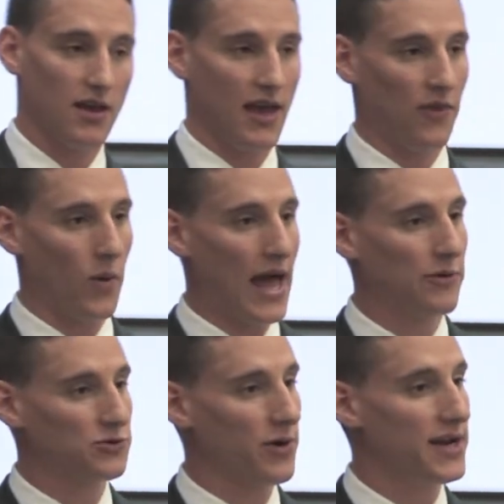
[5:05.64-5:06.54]
and the way I
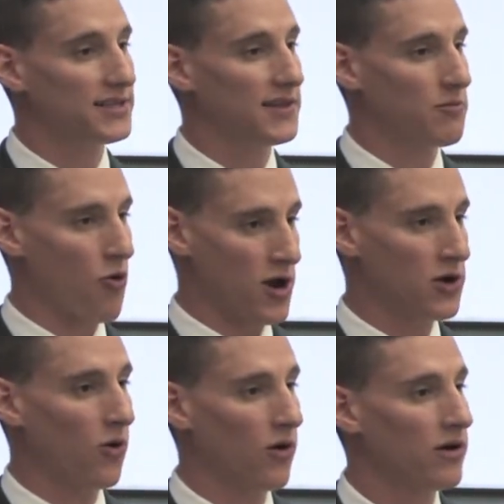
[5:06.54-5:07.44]
was raised in the Marine
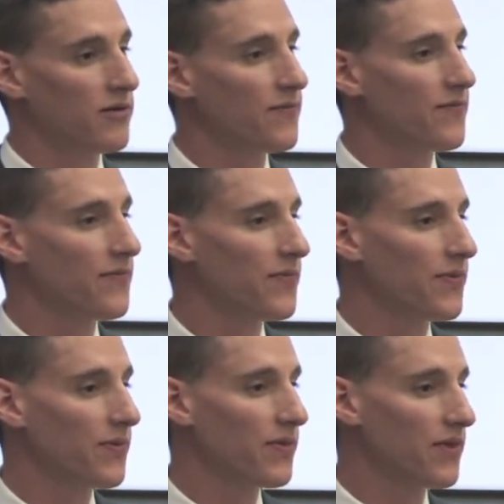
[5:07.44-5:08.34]
Corps,
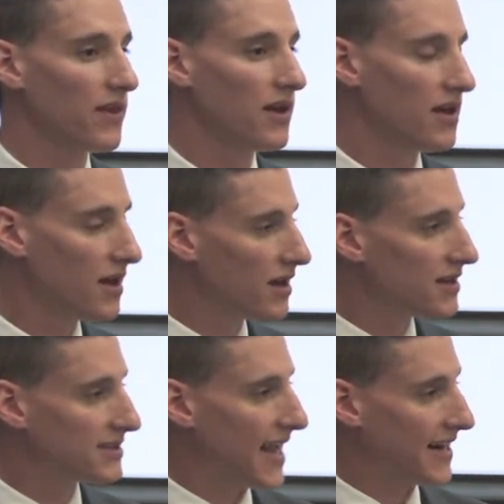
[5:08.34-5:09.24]

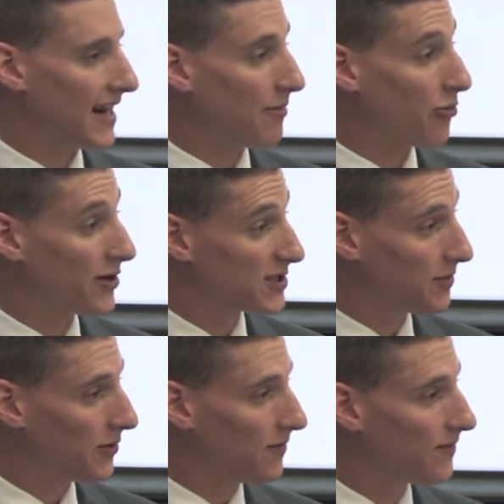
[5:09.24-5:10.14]
standing on
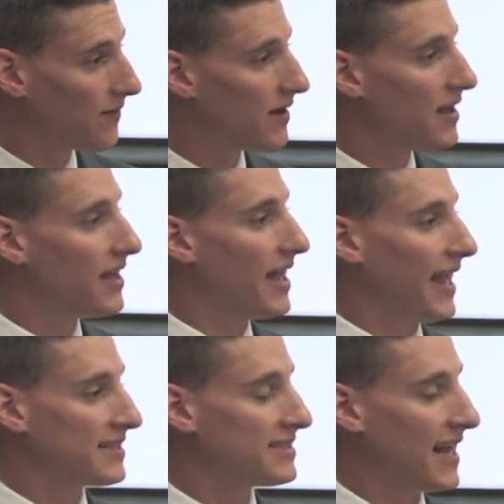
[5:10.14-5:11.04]
principle
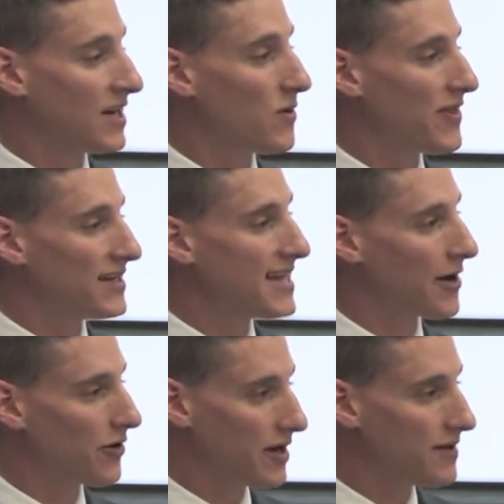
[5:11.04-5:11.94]
and standing with
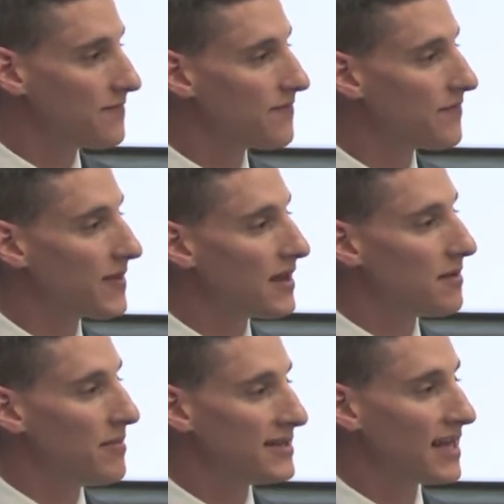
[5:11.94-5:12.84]
integrity
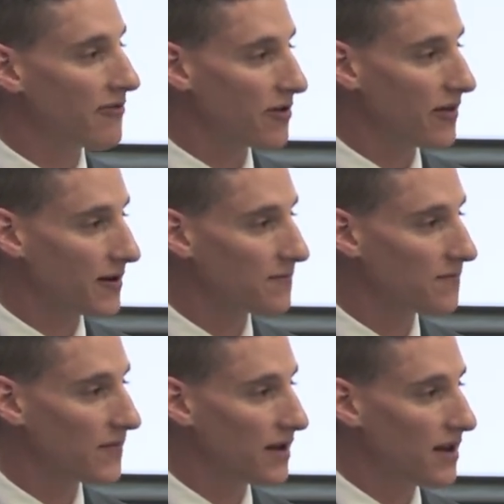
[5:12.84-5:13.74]
means everything.
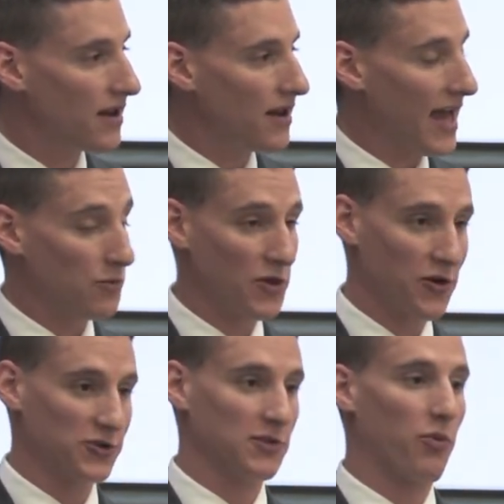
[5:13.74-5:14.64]
And with
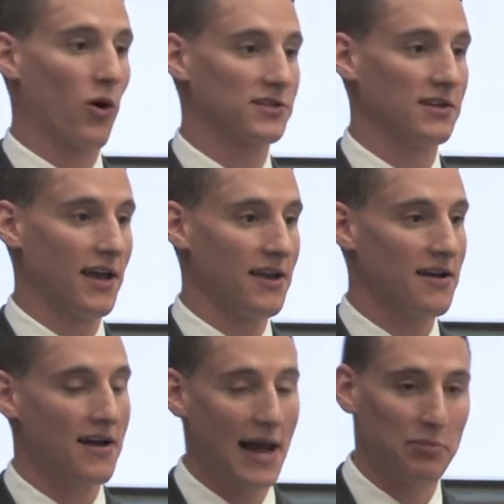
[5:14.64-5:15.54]
your support today,
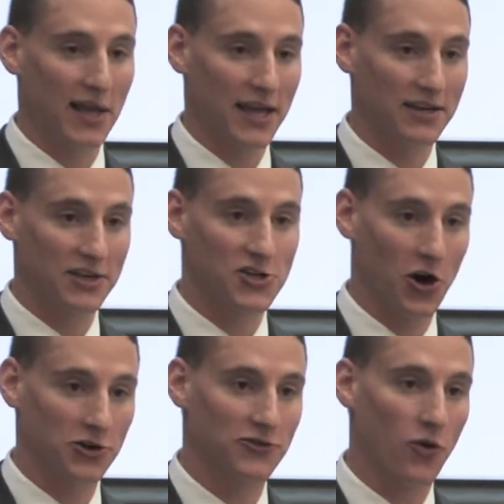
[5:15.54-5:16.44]
I plan to
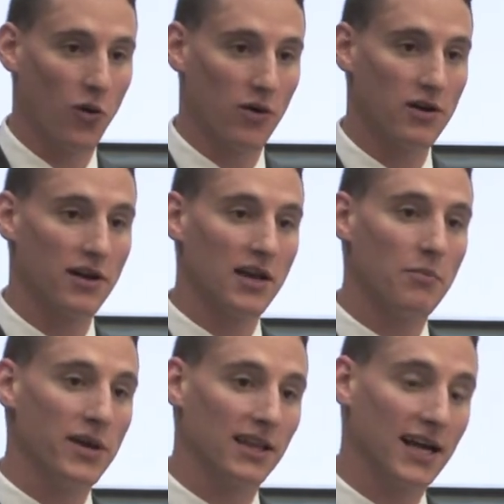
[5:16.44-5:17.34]
charge forward,
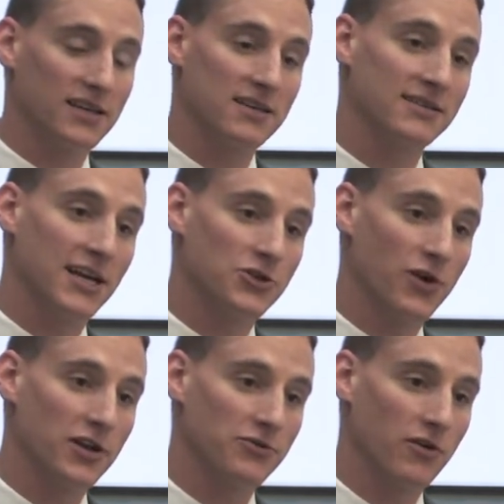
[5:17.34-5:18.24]
be elected to state
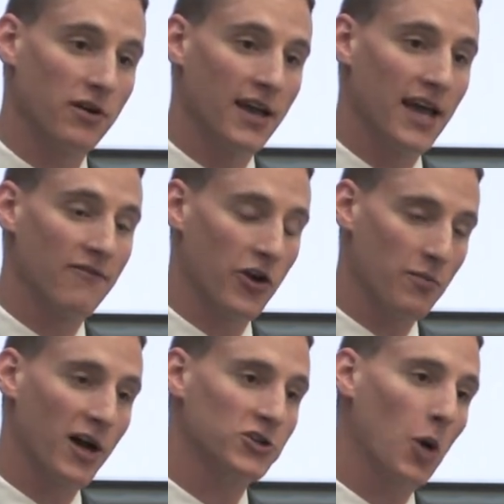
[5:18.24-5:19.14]
treasurer, and very
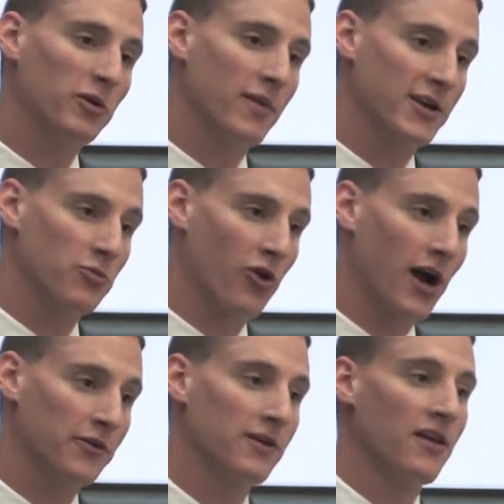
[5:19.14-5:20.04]
much hope to make you
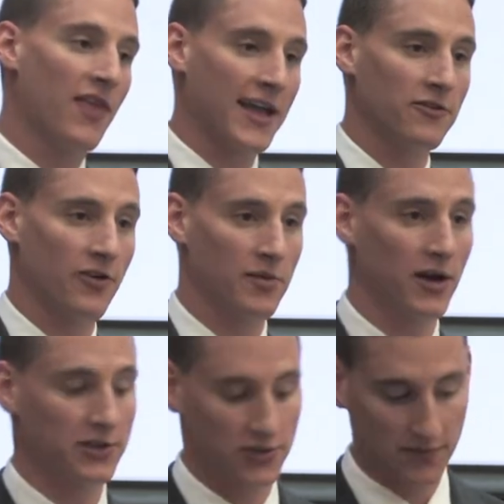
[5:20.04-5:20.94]
proud. Thank you very
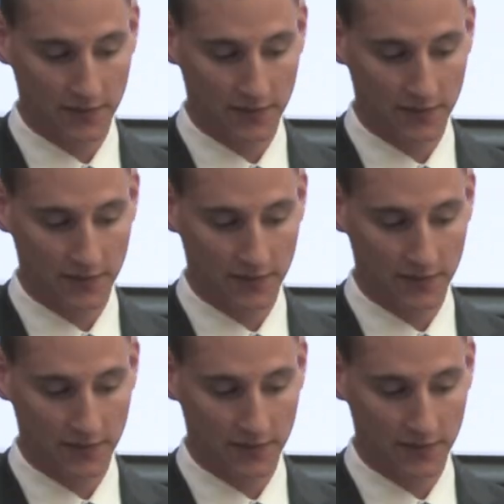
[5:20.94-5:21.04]
much.